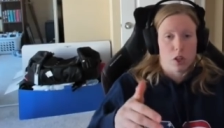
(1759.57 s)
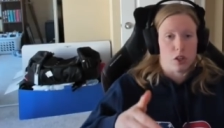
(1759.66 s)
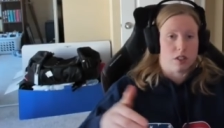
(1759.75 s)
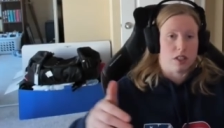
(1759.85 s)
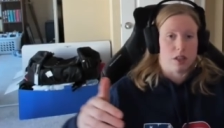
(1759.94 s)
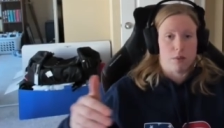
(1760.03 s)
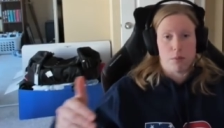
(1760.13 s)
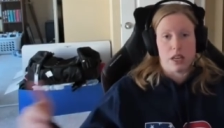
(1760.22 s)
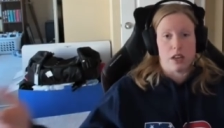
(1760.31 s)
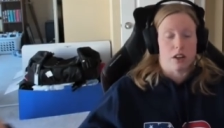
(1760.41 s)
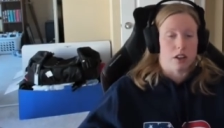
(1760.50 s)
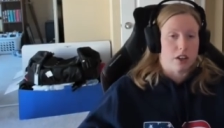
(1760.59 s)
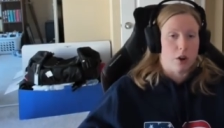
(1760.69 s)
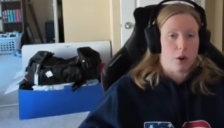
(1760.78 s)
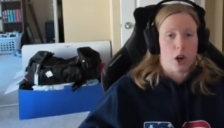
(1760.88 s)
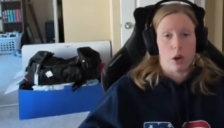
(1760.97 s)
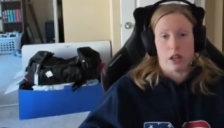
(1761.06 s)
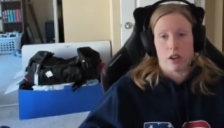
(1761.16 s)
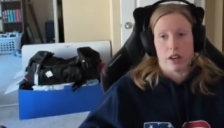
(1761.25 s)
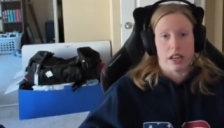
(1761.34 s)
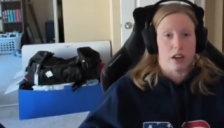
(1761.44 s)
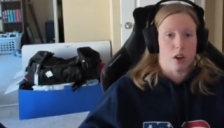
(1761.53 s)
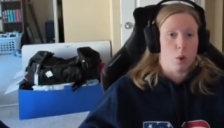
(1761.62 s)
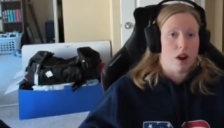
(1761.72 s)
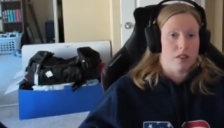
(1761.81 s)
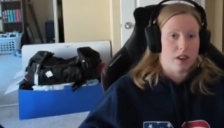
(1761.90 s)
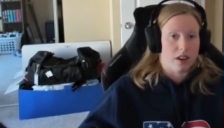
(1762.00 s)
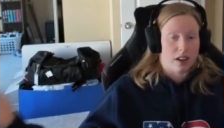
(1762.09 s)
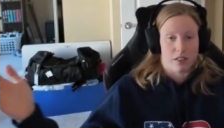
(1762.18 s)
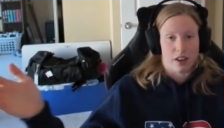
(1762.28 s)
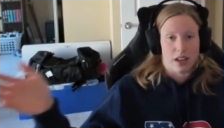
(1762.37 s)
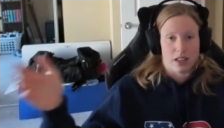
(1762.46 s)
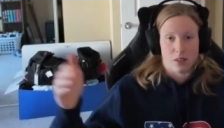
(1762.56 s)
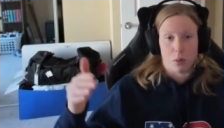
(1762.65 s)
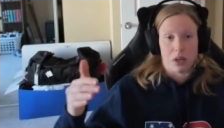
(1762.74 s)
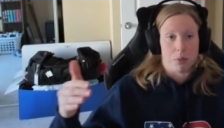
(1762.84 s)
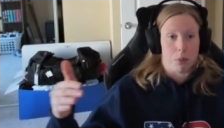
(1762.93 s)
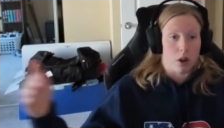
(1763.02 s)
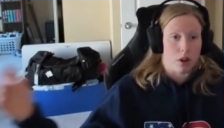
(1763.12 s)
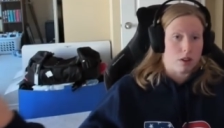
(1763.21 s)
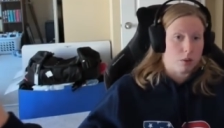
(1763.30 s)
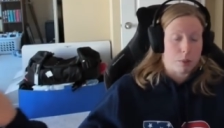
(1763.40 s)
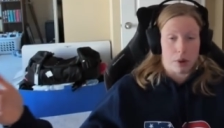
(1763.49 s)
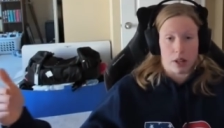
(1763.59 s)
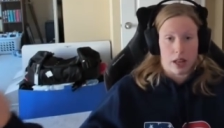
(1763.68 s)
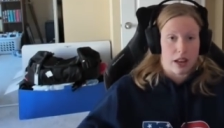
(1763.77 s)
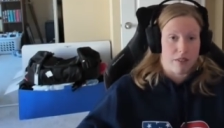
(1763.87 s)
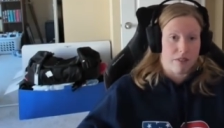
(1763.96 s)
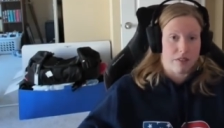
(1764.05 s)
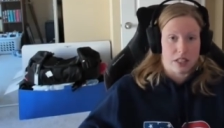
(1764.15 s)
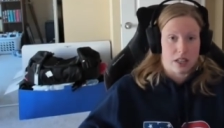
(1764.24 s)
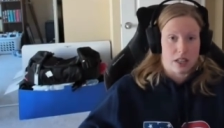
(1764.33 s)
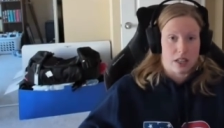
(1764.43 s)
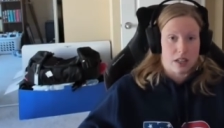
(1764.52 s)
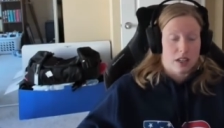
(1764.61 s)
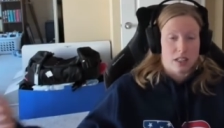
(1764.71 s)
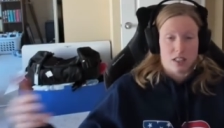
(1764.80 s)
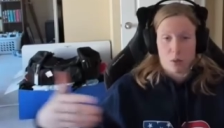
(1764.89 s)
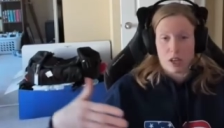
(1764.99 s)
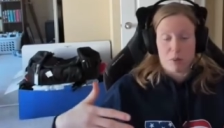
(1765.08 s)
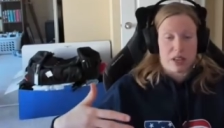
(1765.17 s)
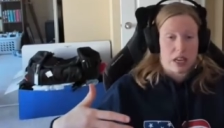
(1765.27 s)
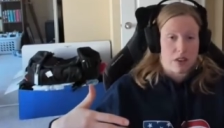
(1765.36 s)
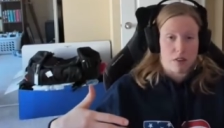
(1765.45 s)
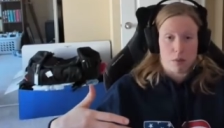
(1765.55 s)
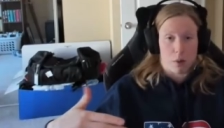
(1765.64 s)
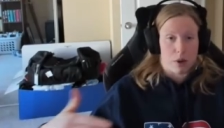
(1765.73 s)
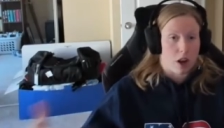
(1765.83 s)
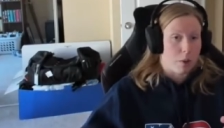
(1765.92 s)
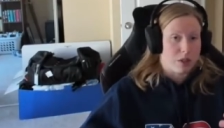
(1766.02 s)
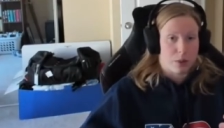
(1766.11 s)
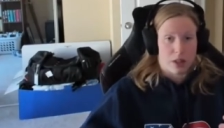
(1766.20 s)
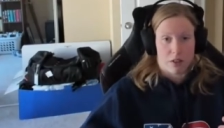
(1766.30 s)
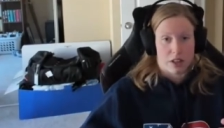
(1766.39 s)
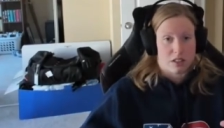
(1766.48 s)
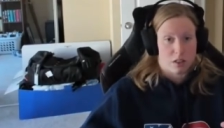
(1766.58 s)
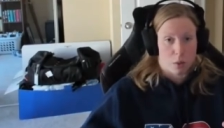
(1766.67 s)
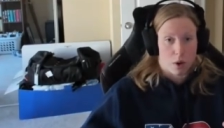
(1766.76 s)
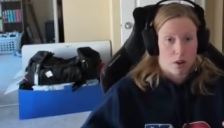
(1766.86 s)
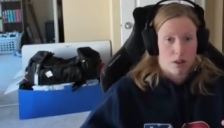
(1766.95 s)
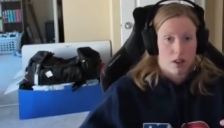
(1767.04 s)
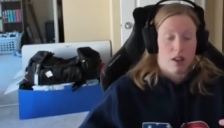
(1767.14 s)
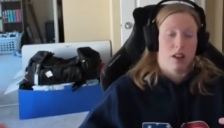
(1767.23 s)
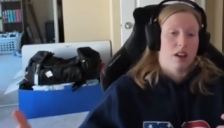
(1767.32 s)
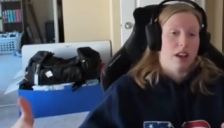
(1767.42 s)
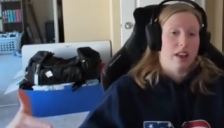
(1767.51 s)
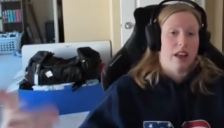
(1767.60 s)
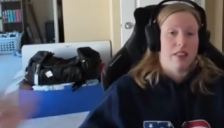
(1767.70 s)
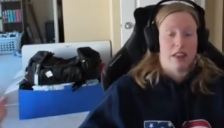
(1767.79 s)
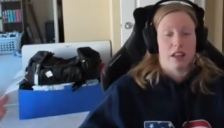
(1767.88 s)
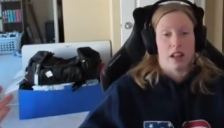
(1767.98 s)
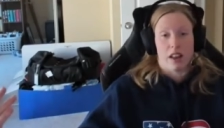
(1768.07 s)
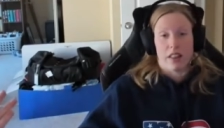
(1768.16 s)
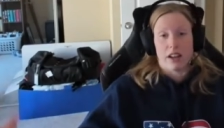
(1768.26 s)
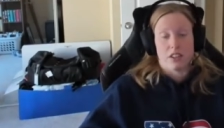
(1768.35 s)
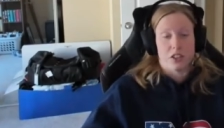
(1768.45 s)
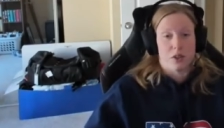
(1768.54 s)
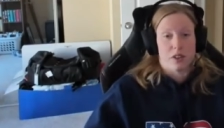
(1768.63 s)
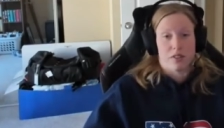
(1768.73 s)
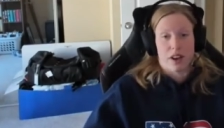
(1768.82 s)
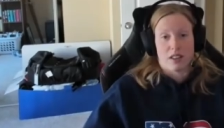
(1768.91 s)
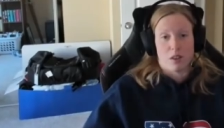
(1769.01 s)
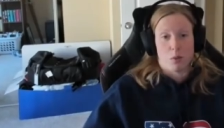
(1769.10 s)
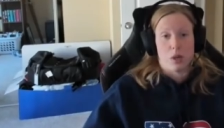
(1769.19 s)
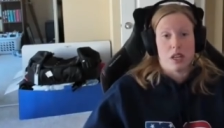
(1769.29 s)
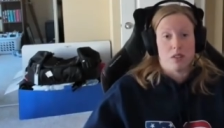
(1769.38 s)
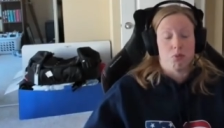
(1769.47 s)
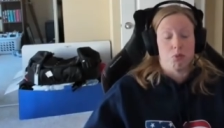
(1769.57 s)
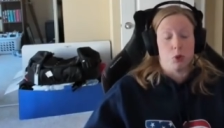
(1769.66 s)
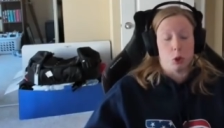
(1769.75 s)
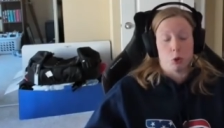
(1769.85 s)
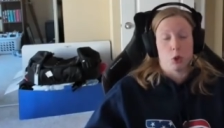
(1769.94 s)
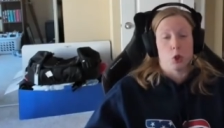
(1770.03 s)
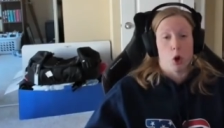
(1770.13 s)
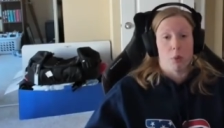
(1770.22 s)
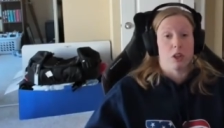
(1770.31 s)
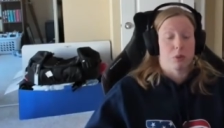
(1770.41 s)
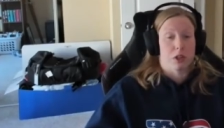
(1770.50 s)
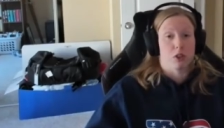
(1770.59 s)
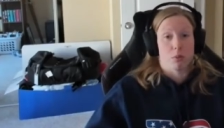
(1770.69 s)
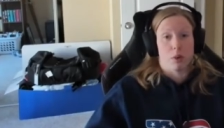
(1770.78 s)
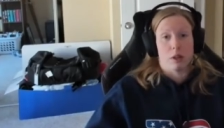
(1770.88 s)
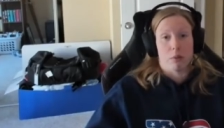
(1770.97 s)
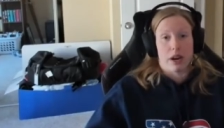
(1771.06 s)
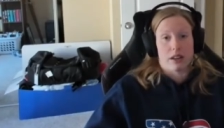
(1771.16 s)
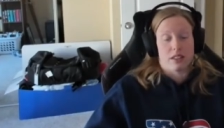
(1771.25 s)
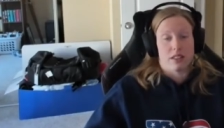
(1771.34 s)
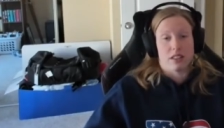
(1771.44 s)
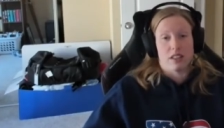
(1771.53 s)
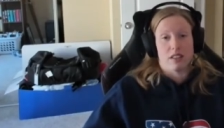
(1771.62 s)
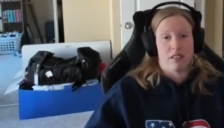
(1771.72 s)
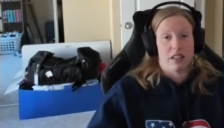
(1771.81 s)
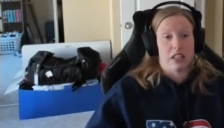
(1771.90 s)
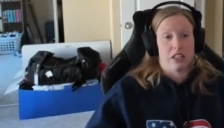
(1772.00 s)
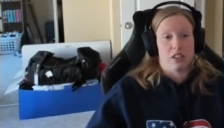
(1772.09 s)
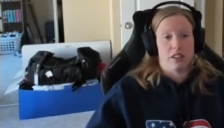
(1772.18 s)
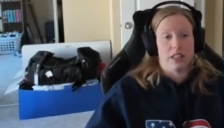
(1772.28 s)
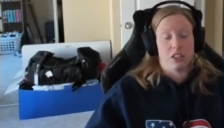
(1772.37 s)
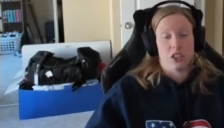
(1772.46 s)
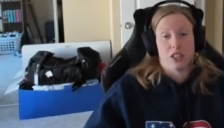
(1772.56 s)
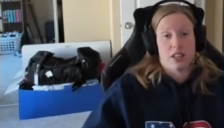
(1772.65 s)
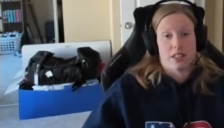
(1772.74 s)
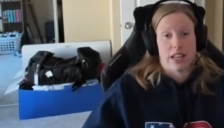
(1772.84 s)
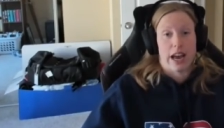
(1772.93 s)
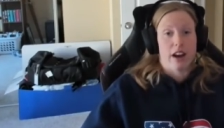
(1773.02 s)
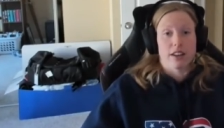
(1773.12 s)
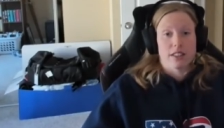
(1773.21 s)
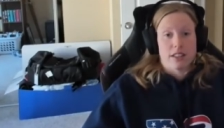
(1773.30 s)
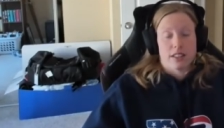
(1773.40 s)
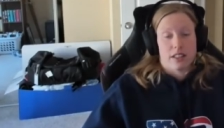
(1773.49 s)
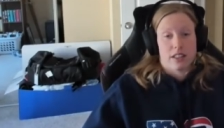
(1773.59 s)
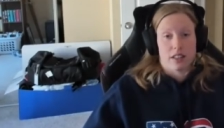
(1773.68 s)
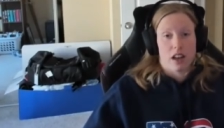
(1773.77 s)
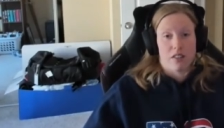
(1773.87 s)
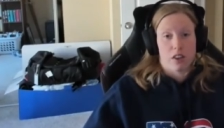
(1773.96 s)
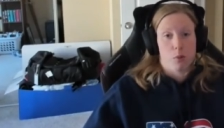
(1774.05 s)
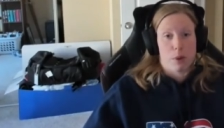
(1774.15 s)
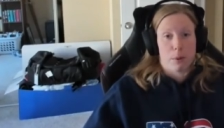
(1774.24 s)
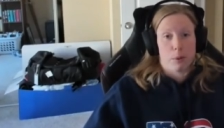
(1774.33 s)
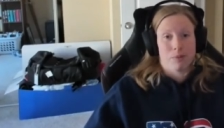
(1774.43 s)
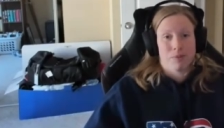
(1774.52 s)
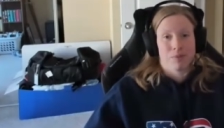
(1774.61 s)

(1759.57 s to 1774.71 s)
you'll see me or you know Cody or Annie or whoever in a race and we pull we pull ahead at 15. So we could be even, but we always win that race to the wall. And I think a lot of that is due to the fact that we do so much breaststroke pull at practice and that it just doesn't tire as easily as a lot of other people.